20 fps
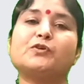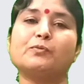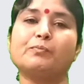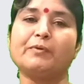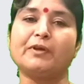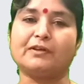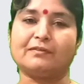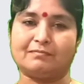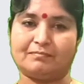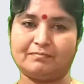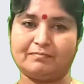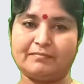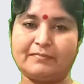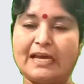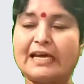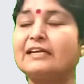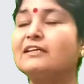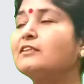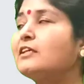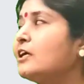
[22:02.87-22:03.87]
to me,
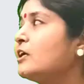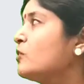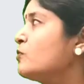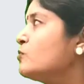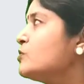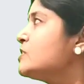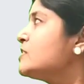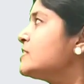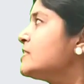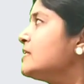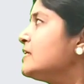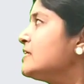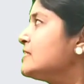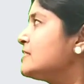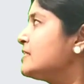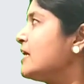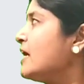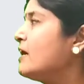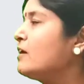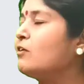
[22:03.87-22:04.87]
another question is
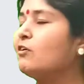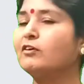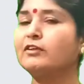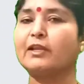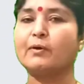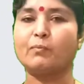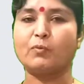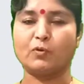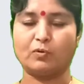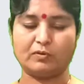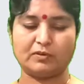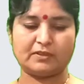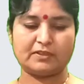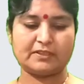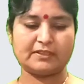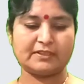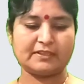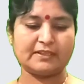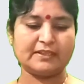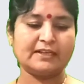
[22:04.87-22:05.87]
there on the board.
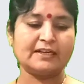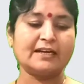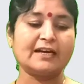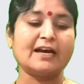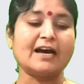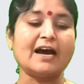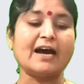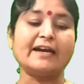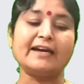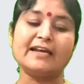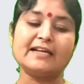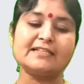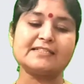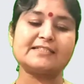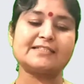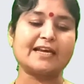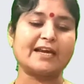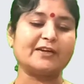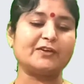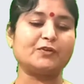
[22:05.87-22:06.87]
Anil
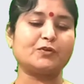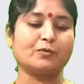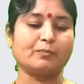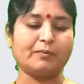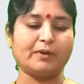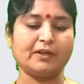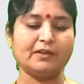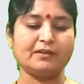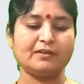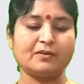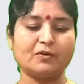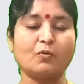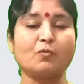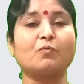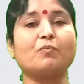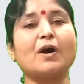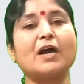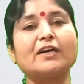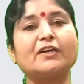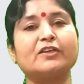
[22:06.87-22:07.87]
said to me,
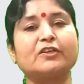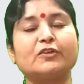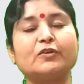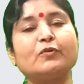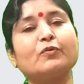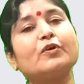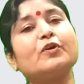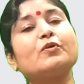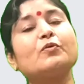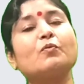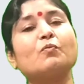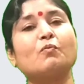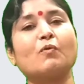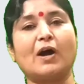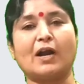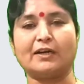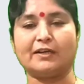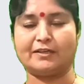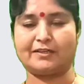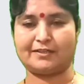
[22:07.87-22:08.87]
what do you
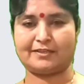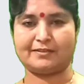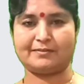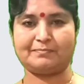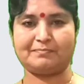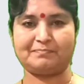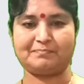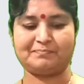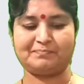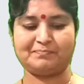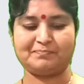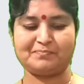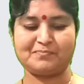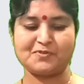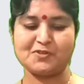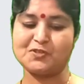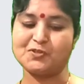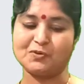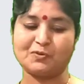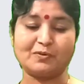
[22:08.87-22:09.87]
want?
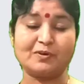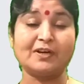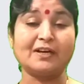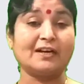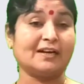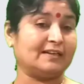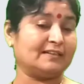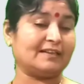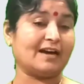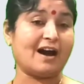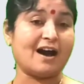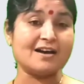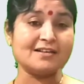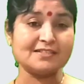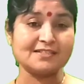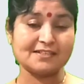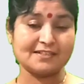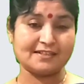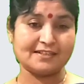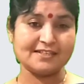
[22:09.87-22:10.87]
So the
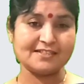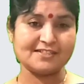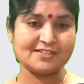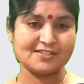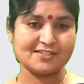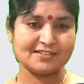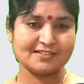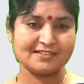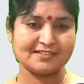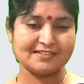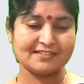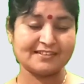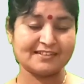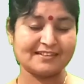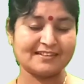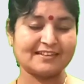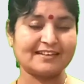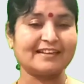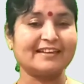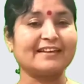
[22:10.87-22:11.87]
answer is
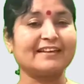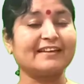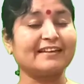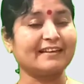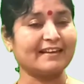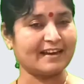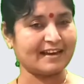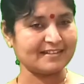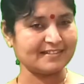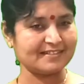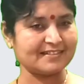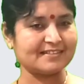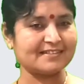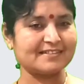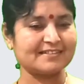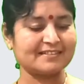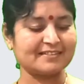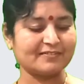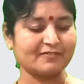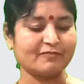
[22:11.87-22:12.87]

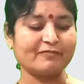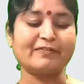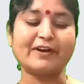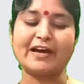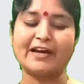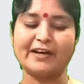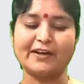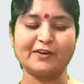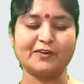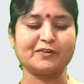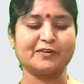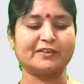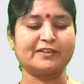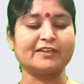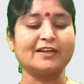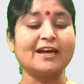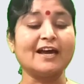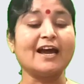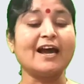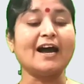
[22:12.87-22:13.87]
yes, very
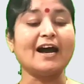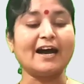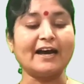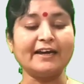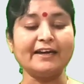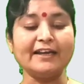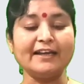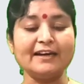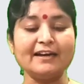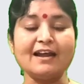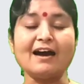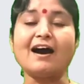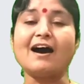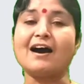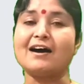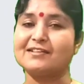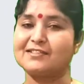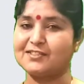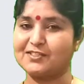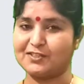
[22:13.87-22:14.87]
good. Anil
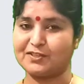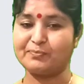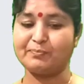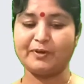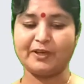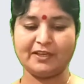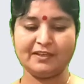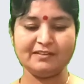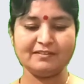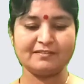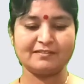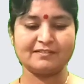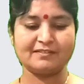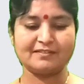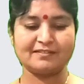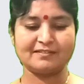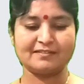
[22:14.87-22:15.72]
asked me